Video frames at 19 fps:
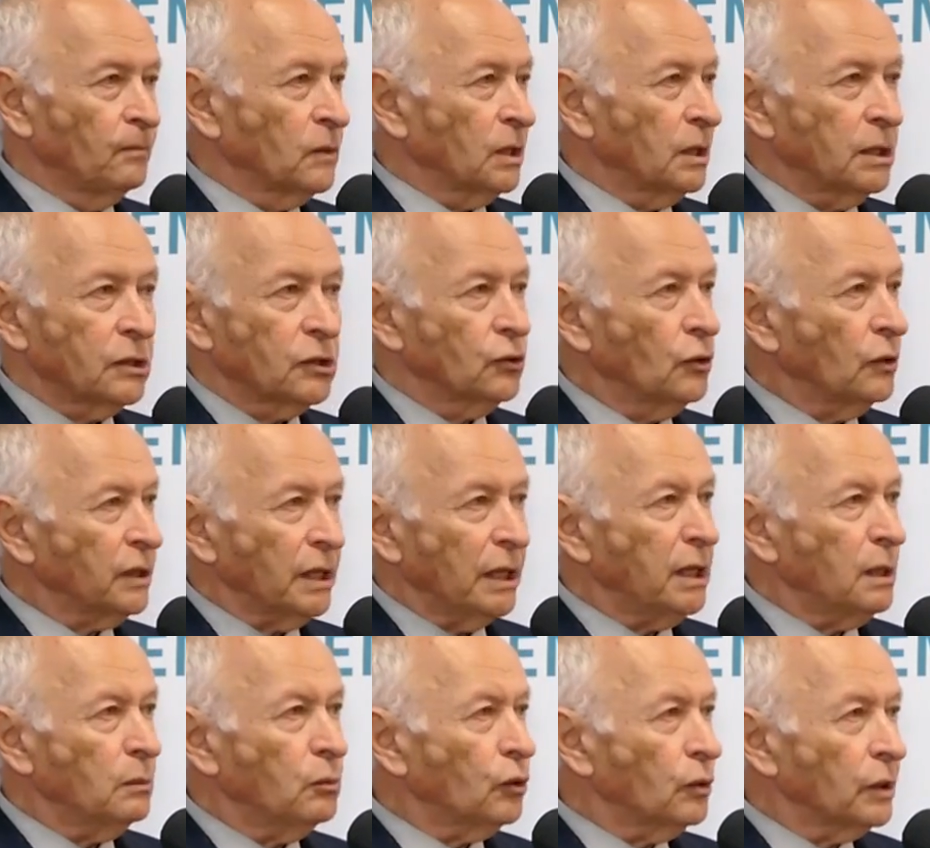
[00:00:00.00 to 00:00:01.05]
it's not
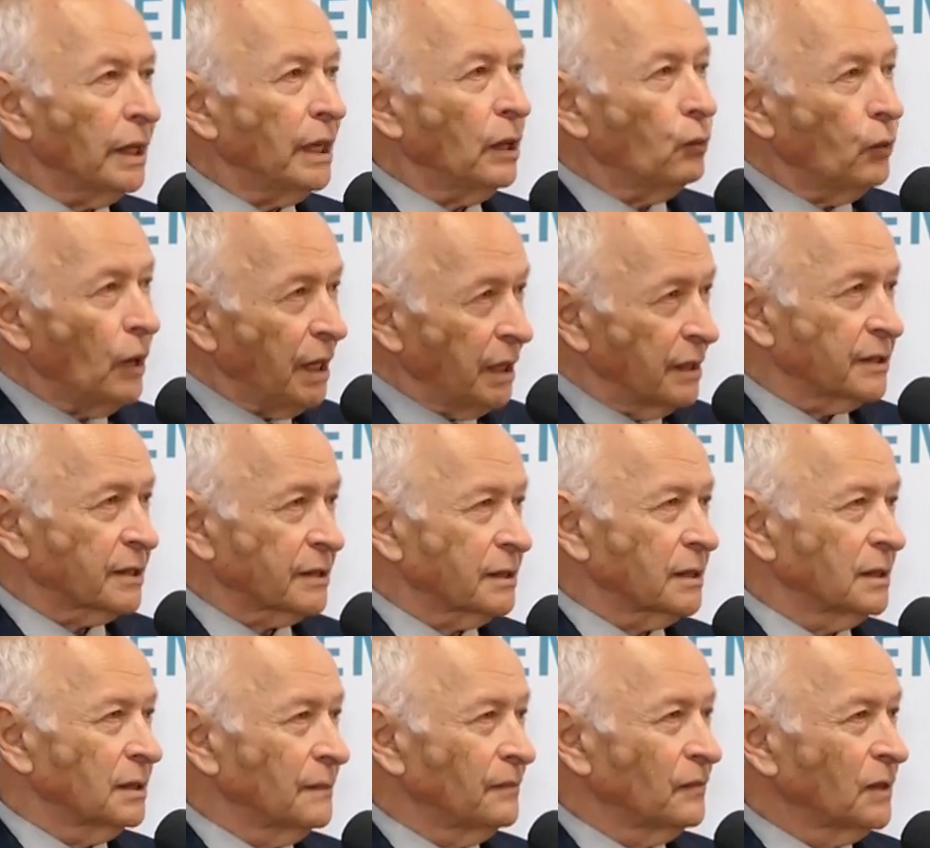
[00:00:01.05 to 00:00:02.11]
anymore a
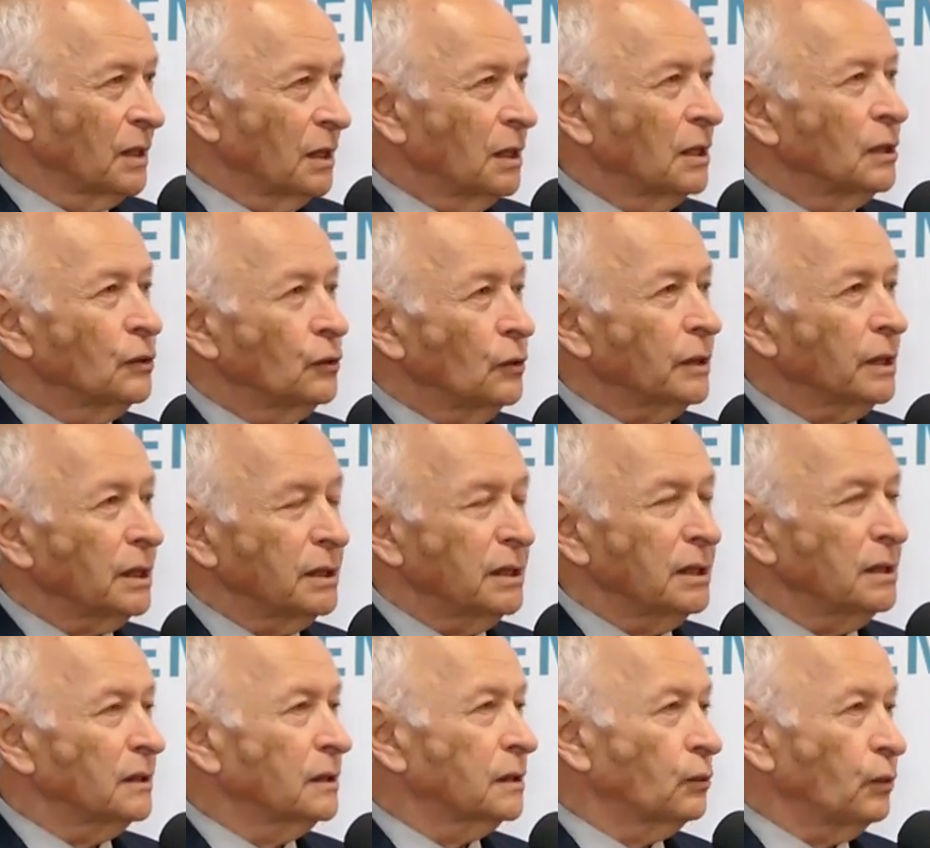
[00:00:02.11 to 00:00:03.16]
waste. You can
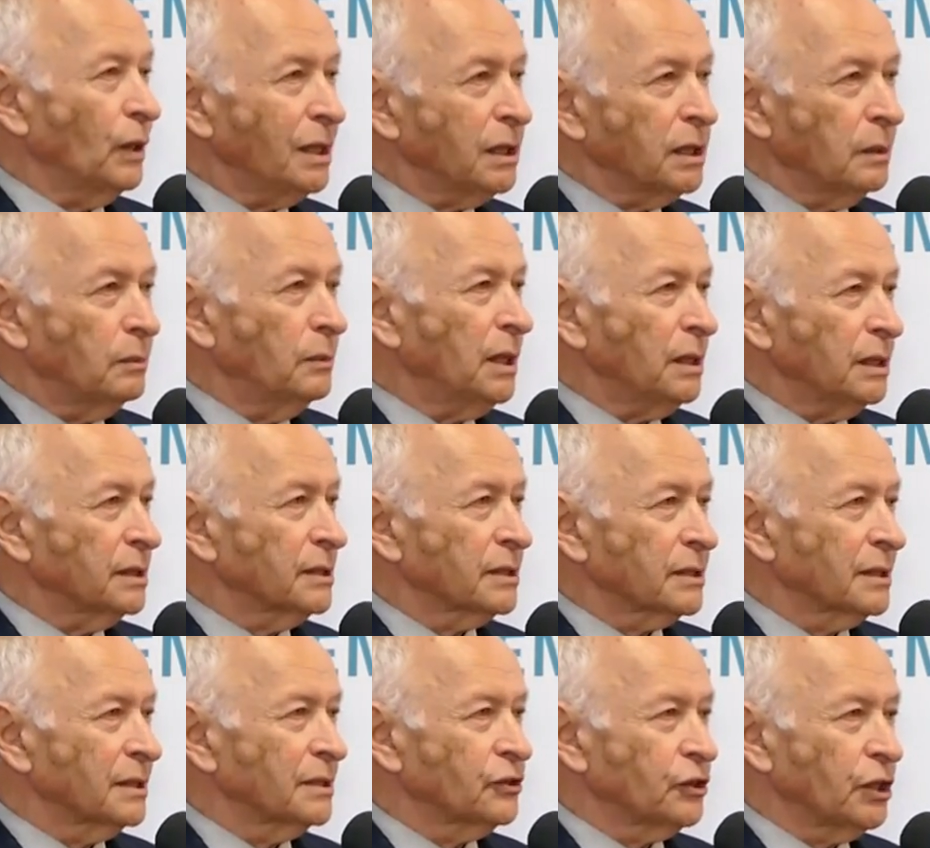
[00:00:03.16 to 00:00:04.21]
in 20
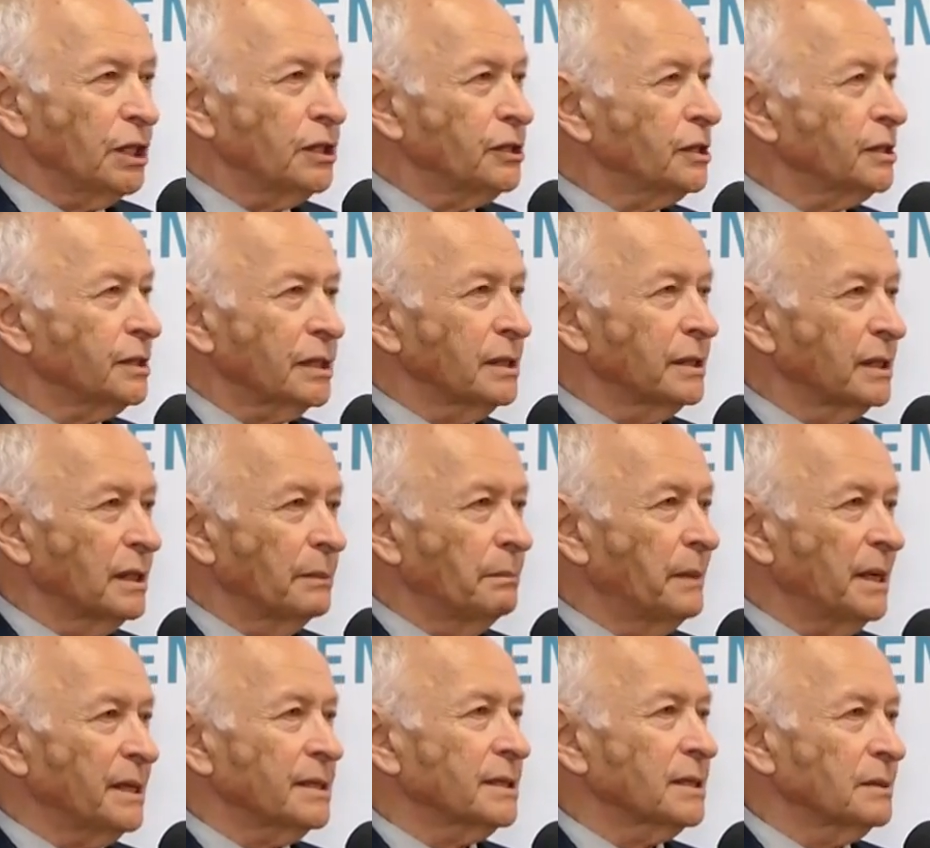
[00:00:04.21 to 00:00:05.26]
minutes change it into the
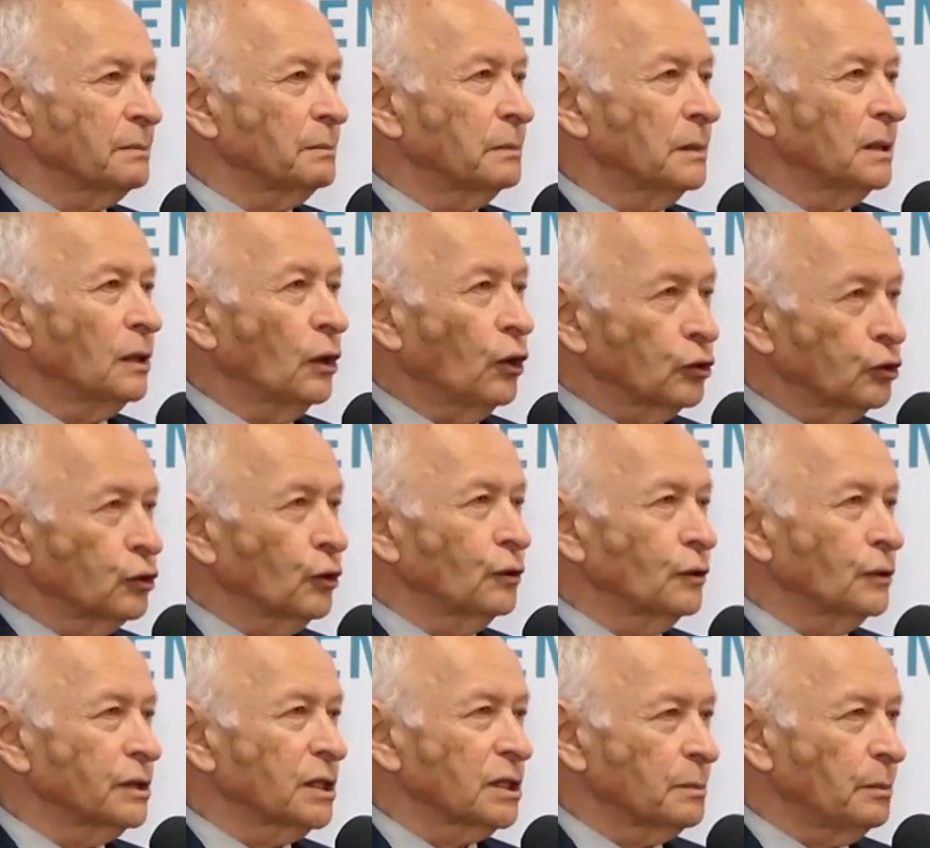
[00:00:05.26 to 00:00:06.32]
best
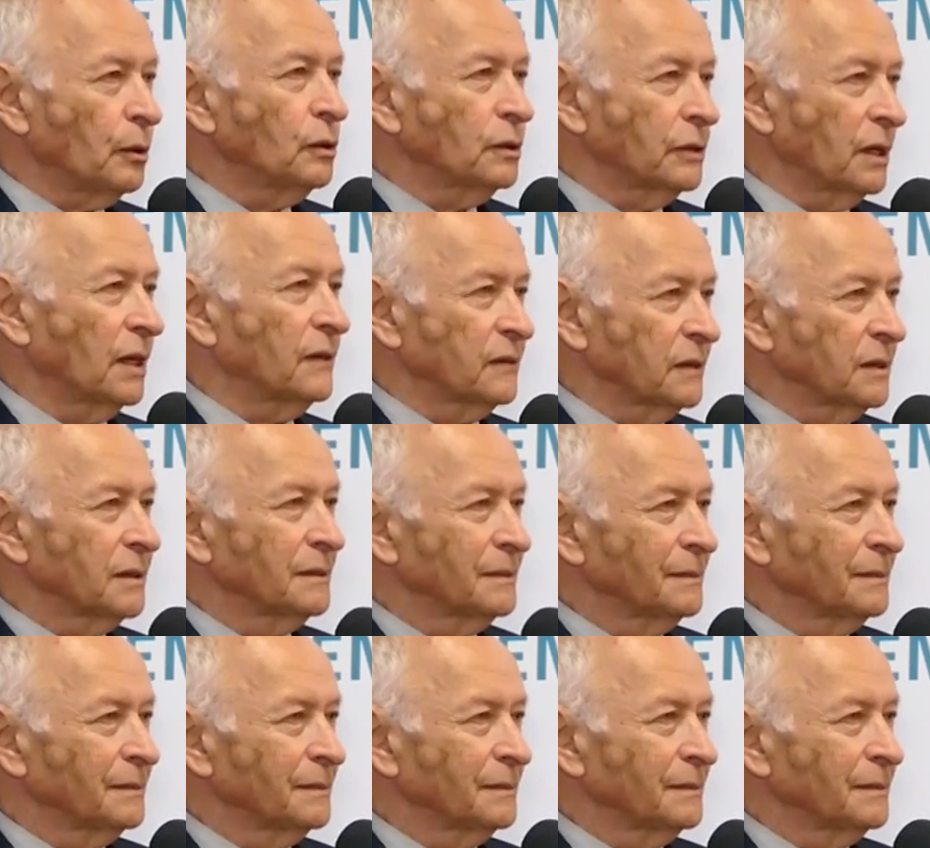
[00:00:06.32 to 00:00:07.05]
autologous bone graft.